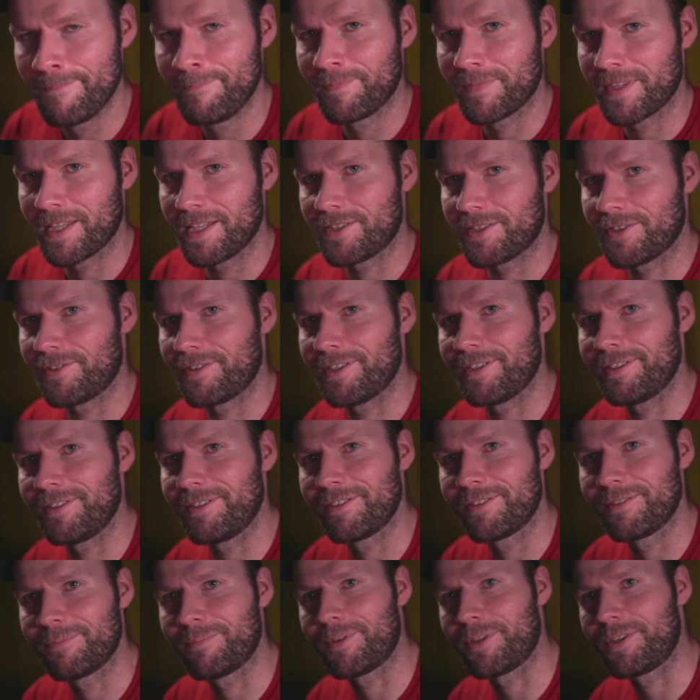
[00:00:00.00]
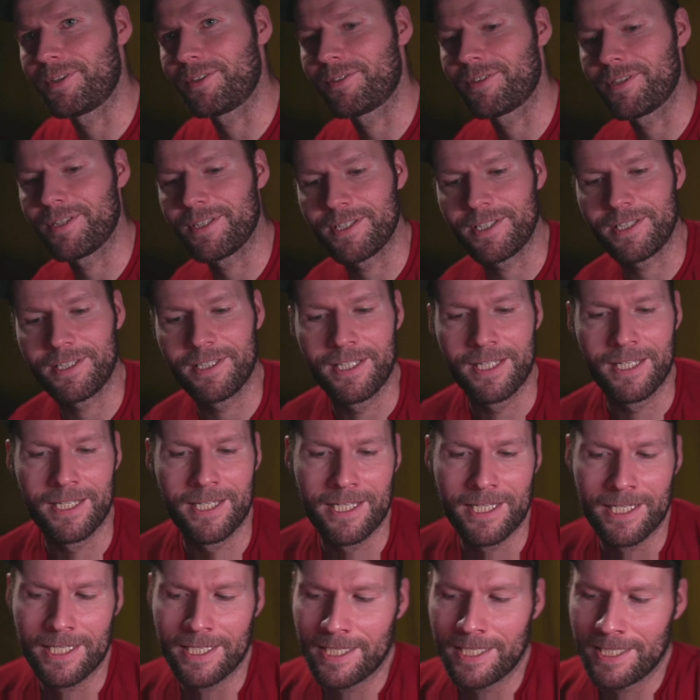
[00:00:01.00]
It's already pretty crazy.
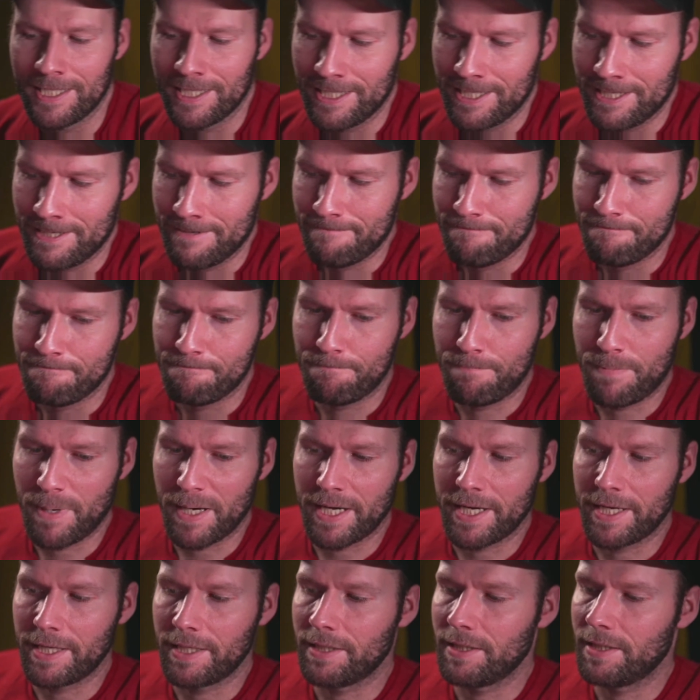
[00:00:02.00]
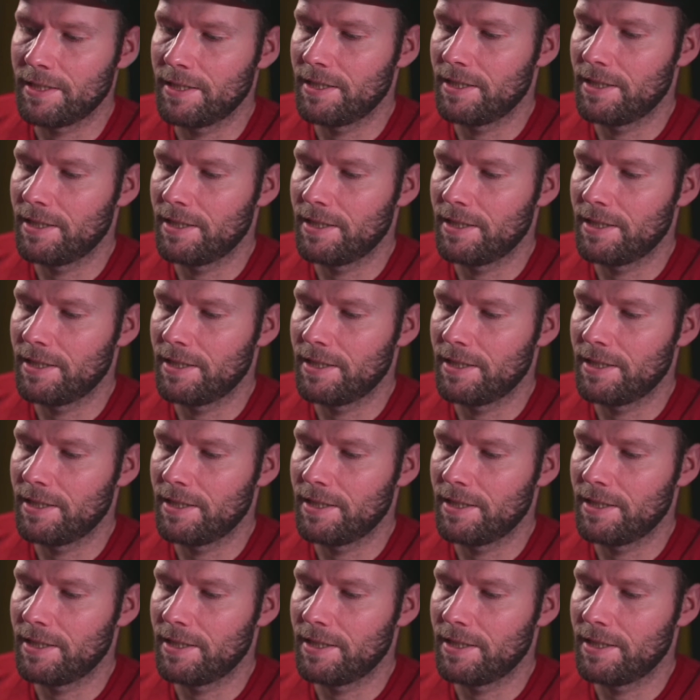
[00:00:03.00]
But